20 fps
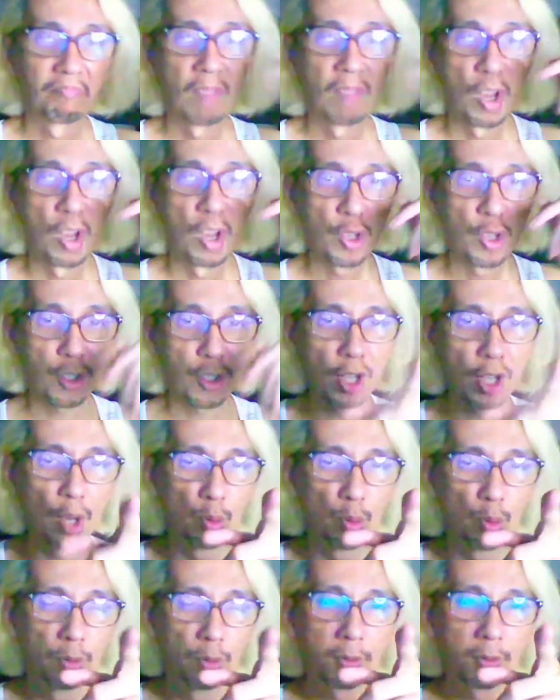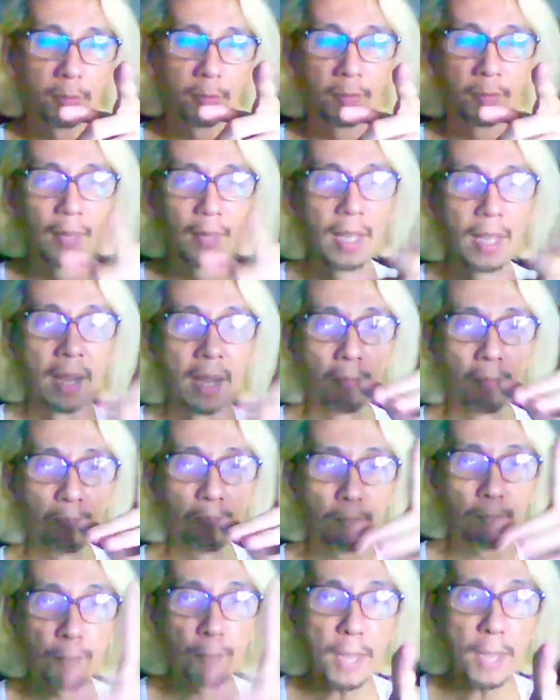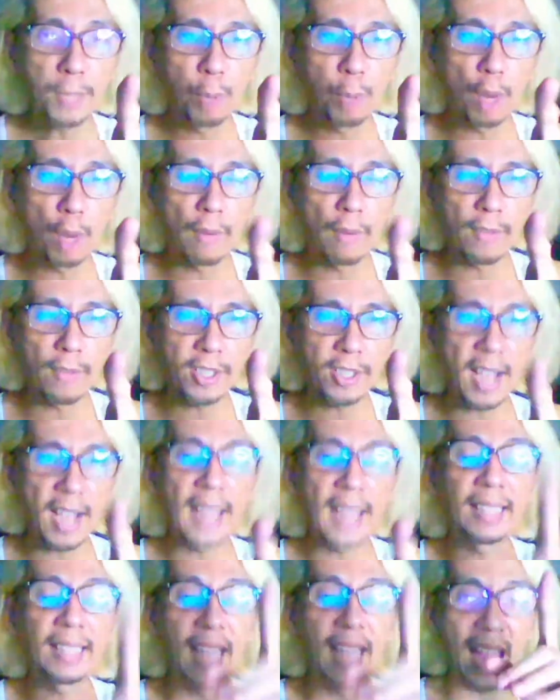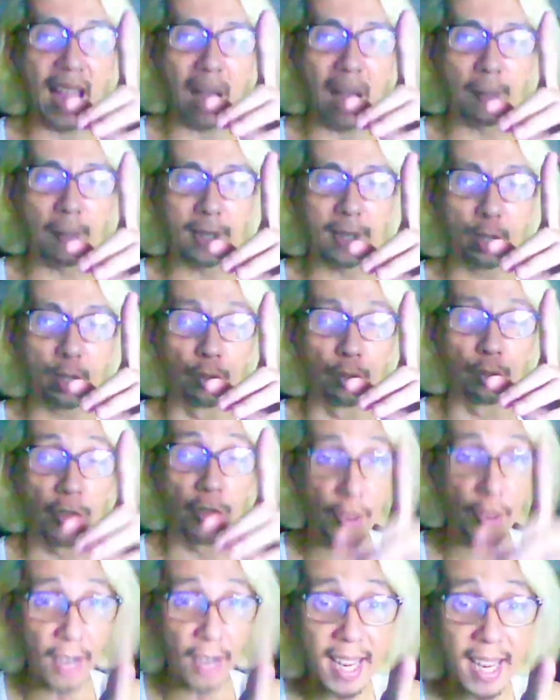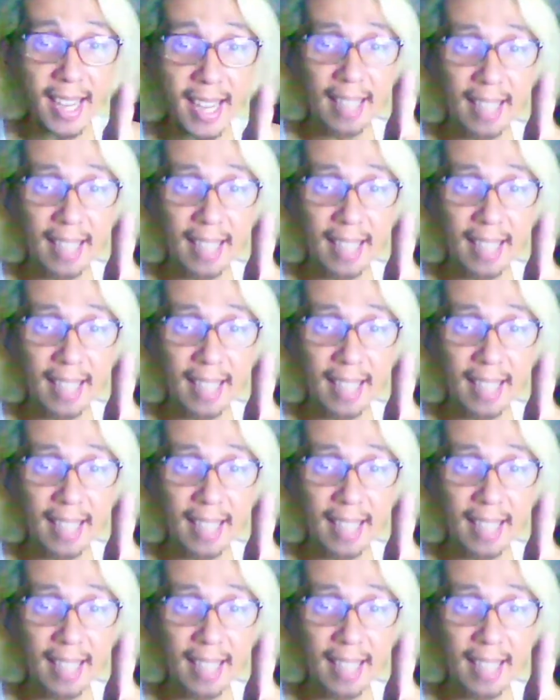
So Peach Boy Riverside, episode 3.